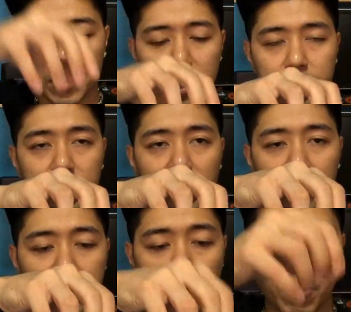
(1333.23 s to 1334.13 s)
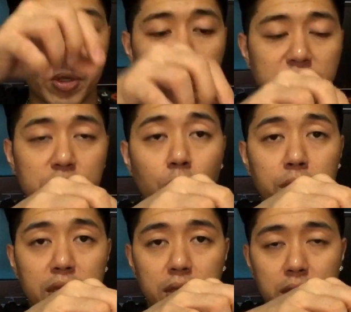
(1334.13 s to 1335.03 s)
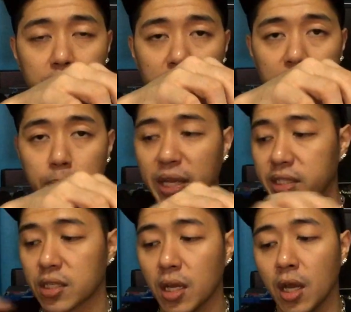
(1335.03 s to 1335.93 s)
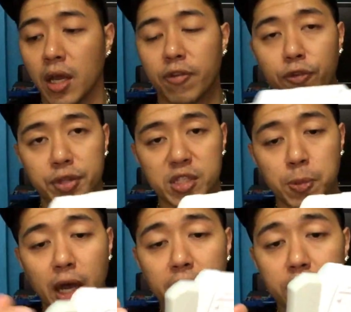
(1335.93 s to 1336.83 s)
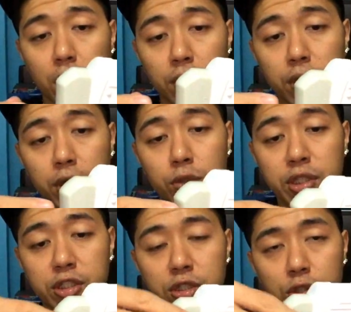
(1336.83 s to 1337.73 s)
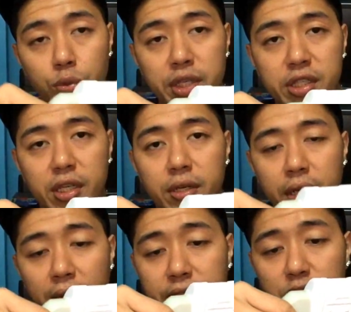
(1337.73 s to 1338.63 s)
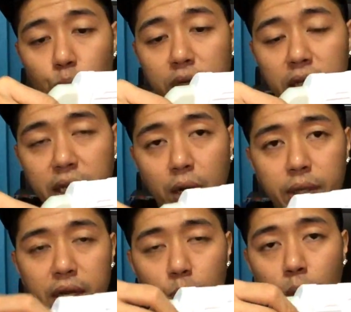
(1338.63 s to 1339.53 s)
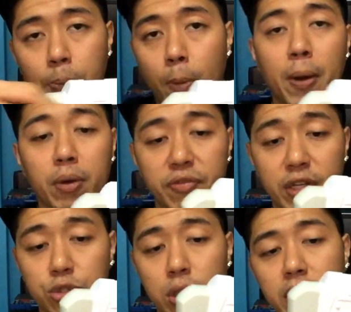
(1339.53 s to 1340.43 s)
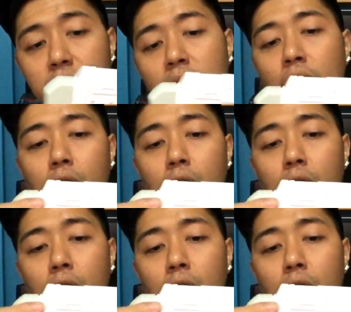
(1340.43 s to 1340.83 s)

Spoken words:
and you need to take this out because this is holding the thing in place. And for this part, all you gotta do is just squeeze it and just wiggle it out, and it will pop out eventually.